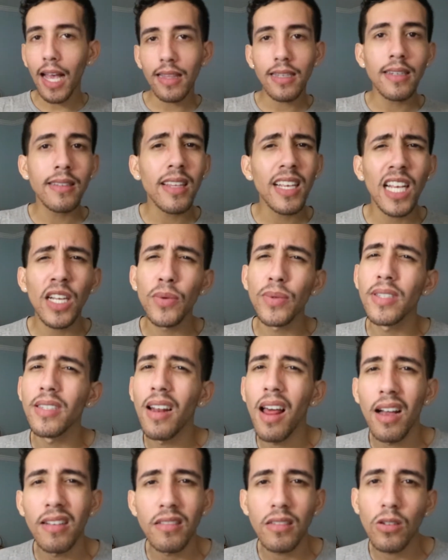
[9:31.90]
I didn't think it was
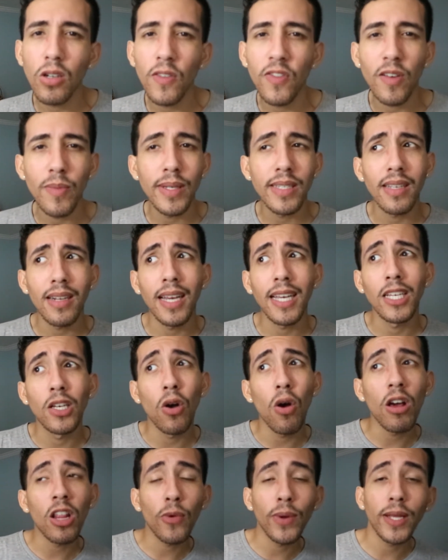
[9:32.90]
logical for me to, like,
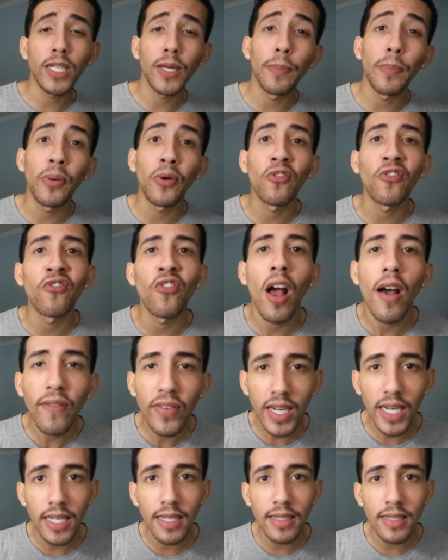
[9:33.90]
go all the way to
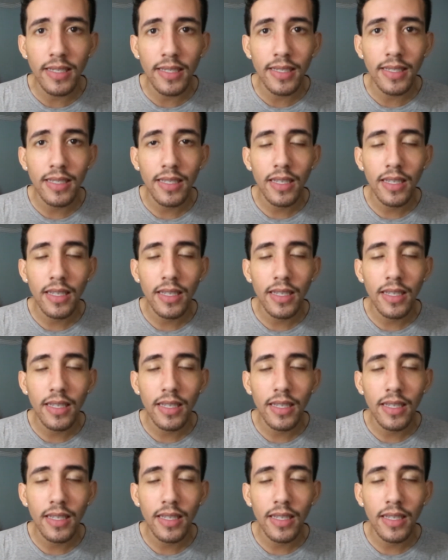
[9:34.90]
Providence,